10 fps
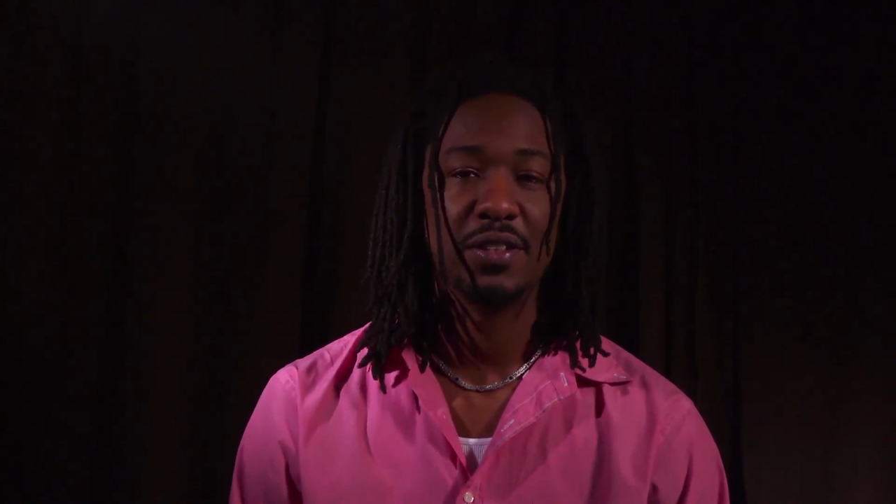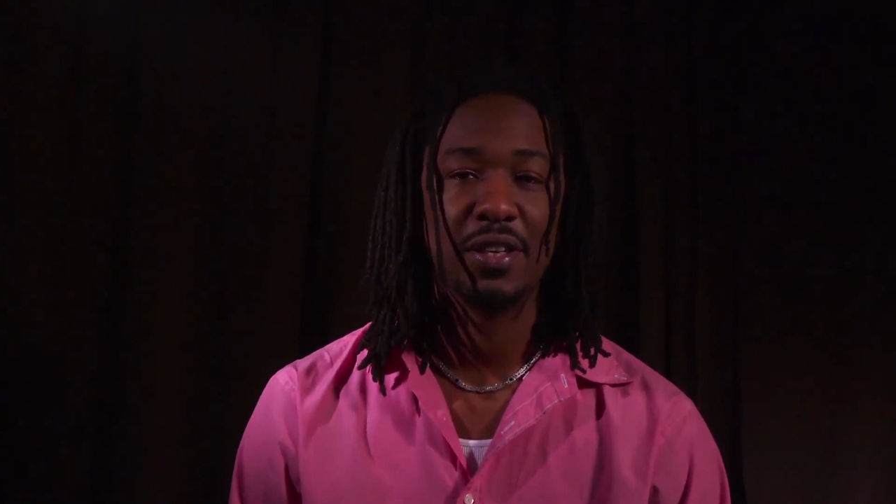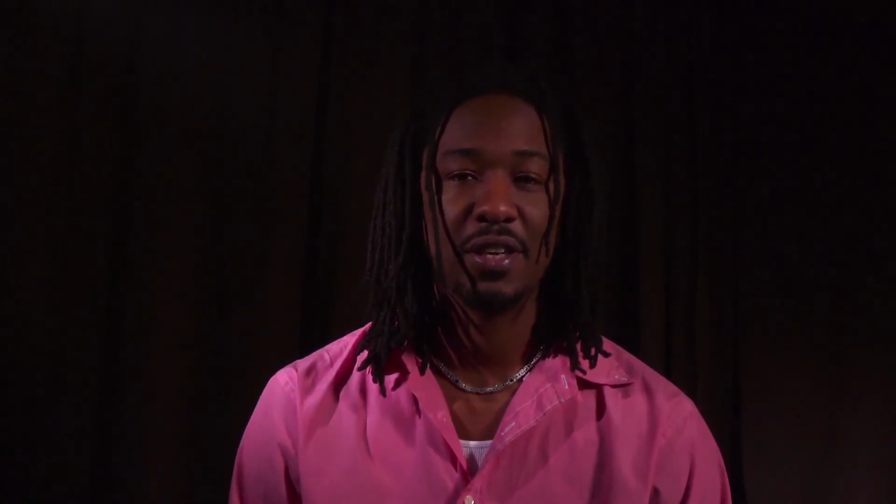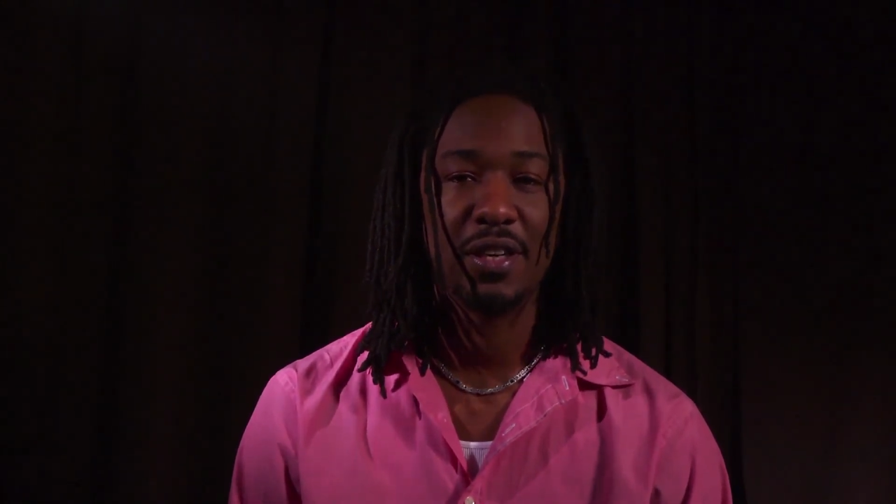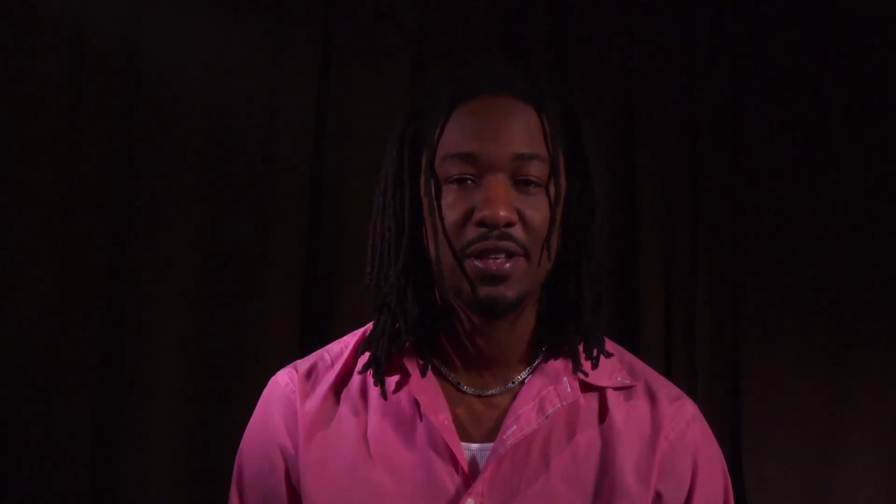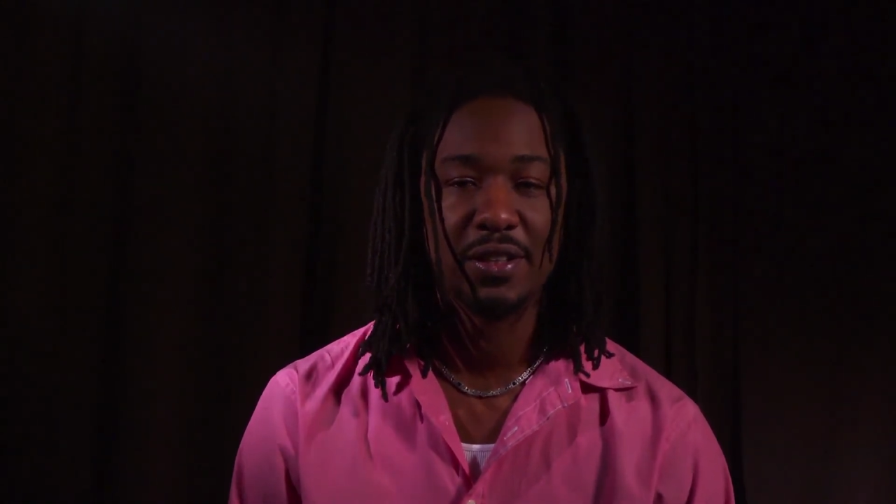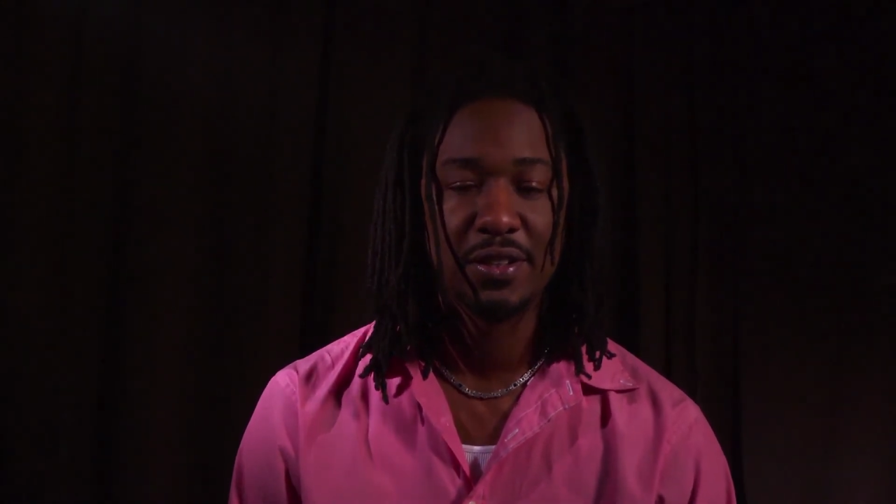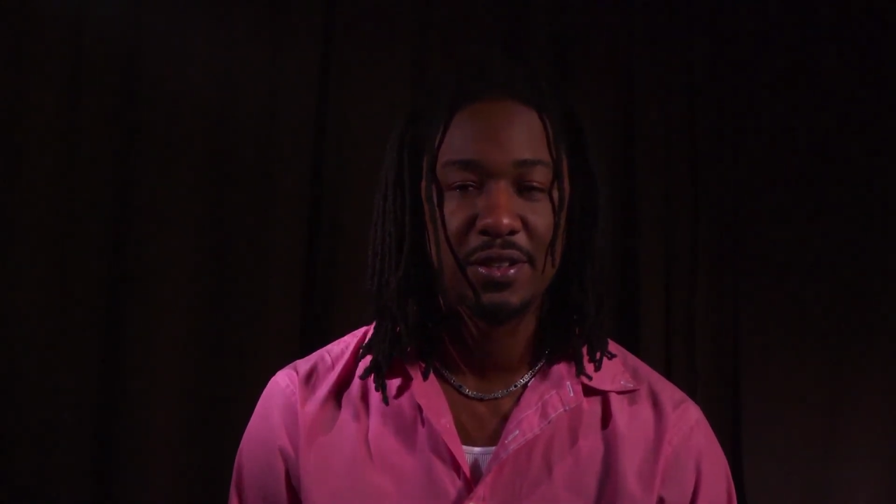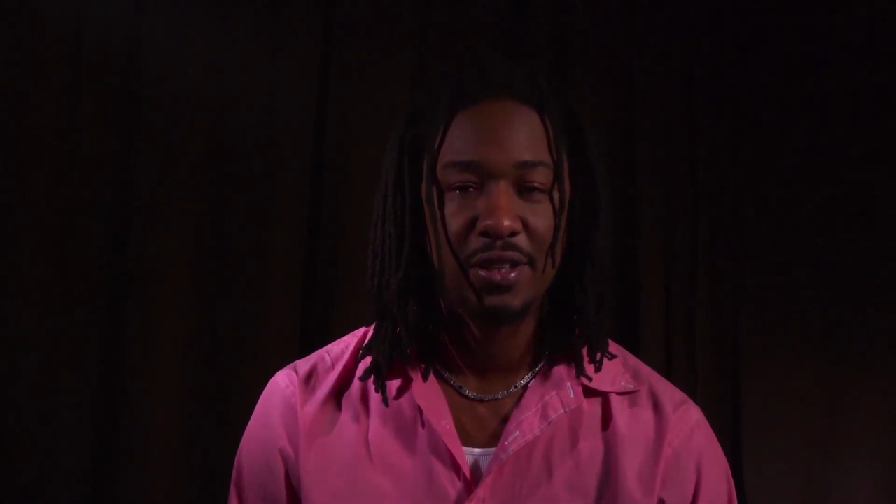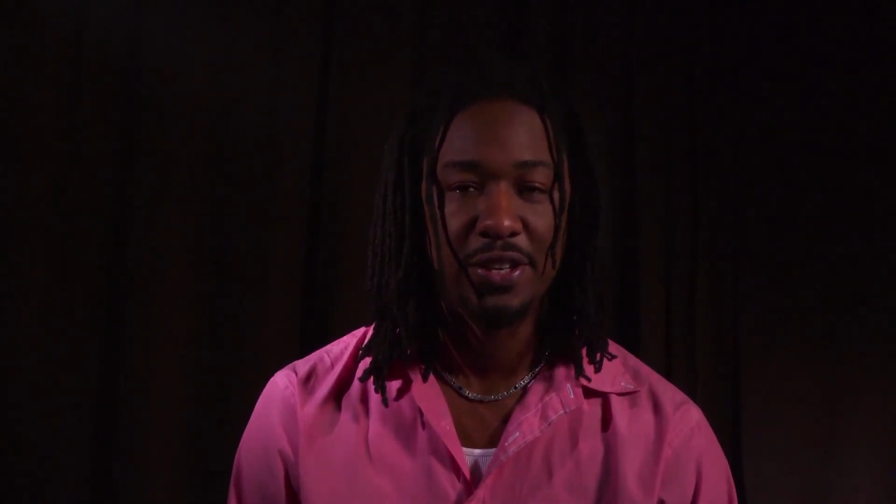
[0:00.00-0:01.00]
uh,
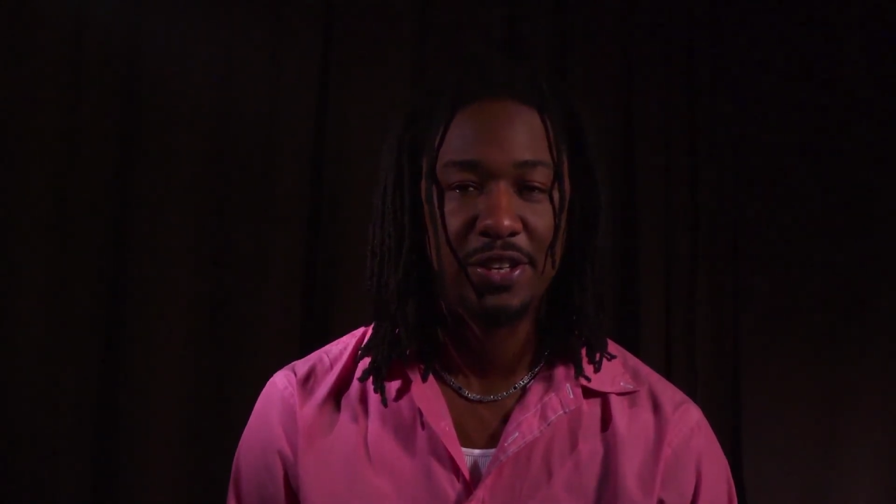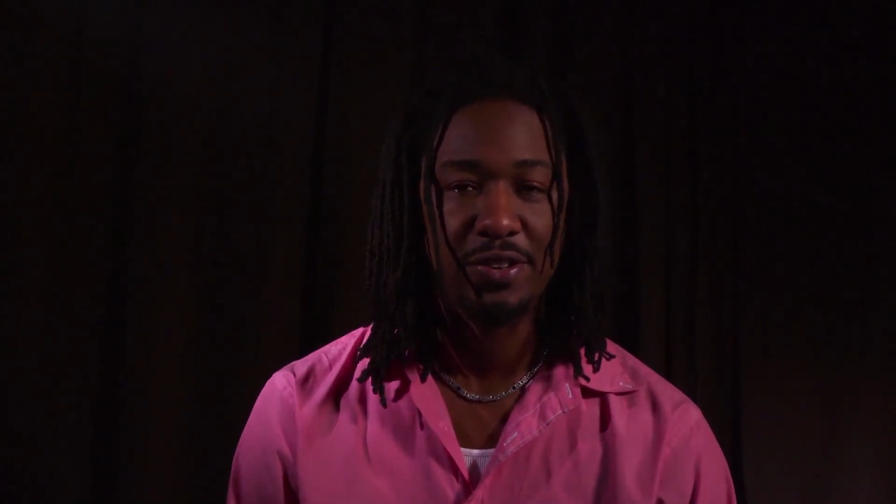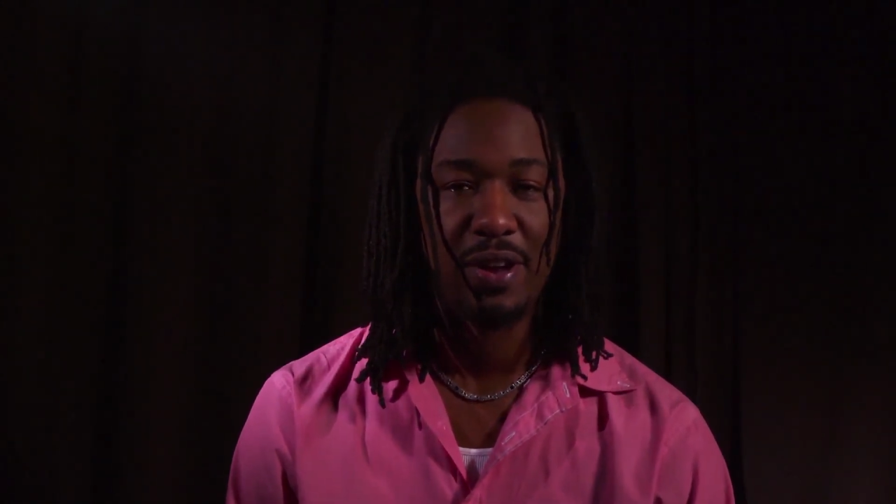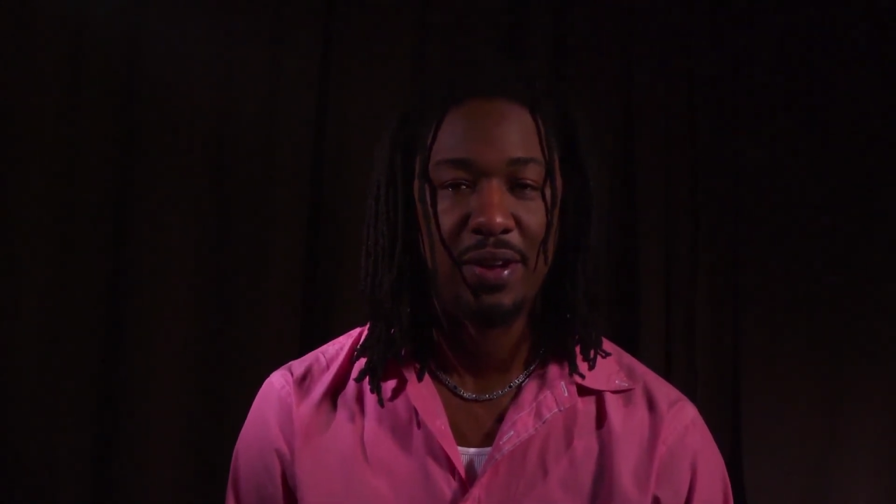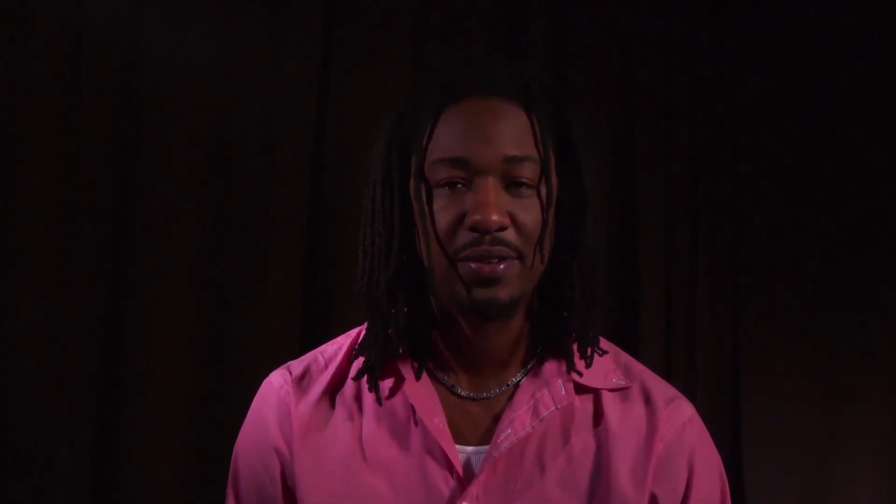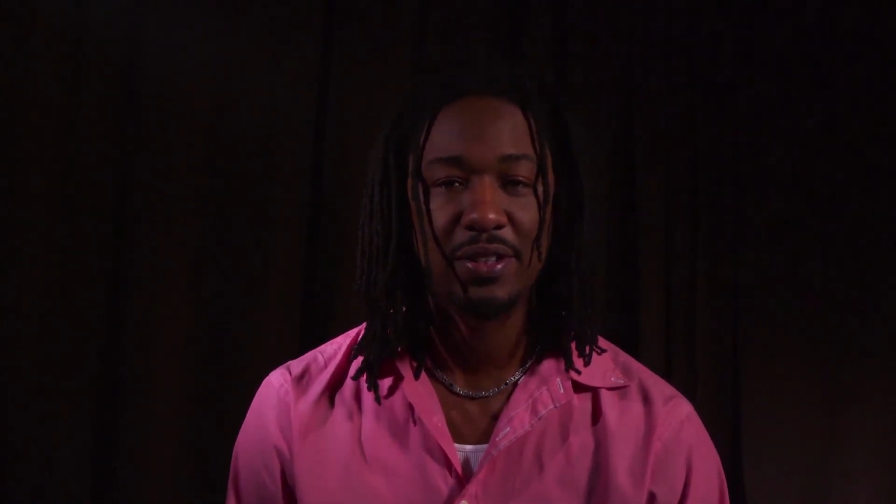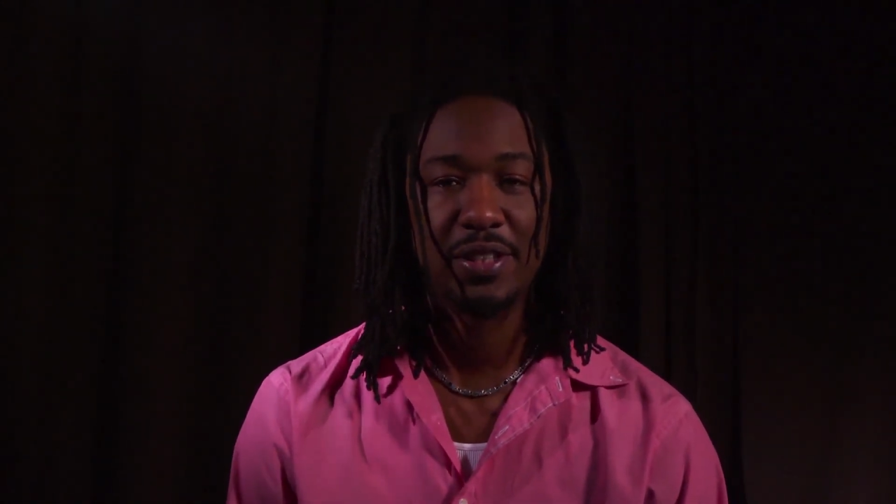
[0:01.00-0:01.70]
Underground